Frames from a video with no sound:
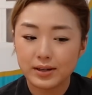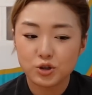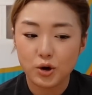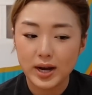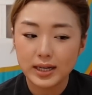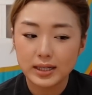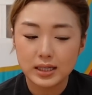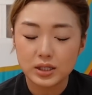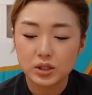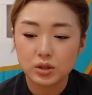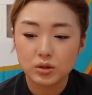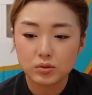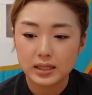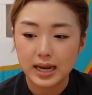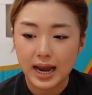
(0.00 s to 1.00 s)
Trying this
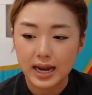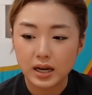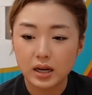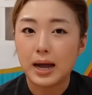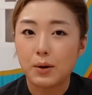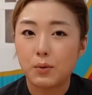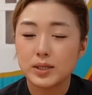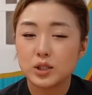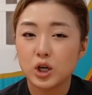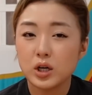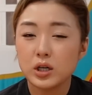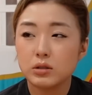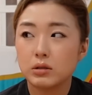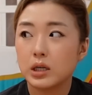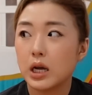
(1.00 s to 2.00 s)
new diet, I was
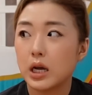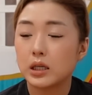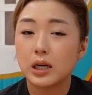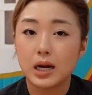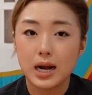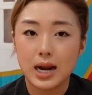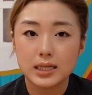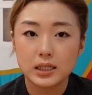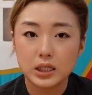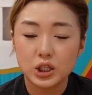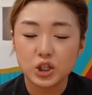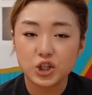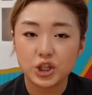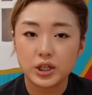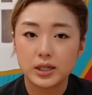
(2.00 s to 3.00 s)
starting to get less
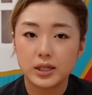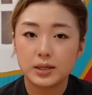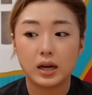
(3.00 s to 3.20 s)
itchy.